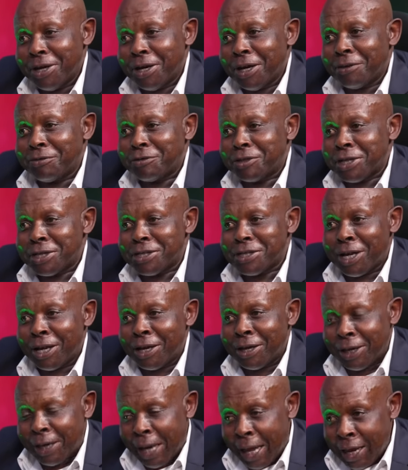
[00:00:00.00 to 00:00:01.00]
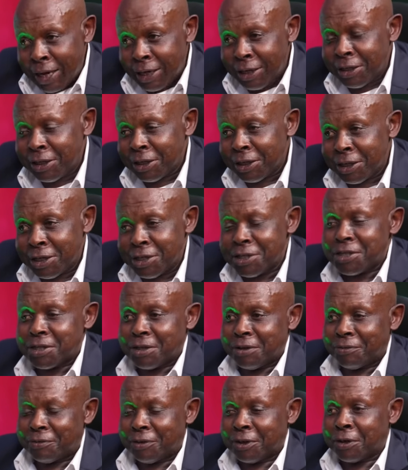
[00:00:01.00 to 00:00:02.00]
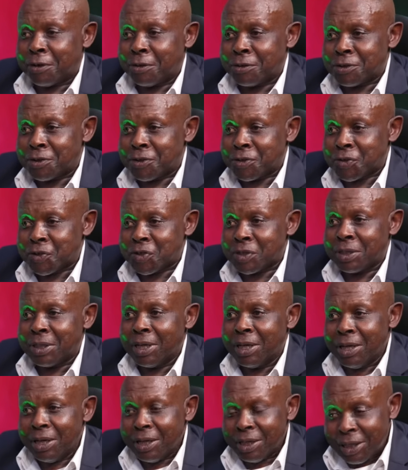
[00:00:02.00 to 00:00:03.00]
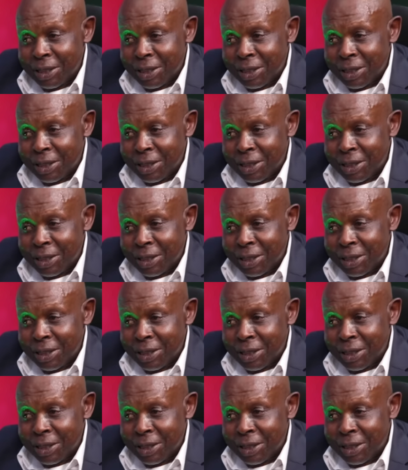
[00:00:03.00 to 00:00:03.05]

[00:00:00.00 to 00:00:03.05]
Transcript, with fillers: I've just outlined the history of the Constitution, yeah.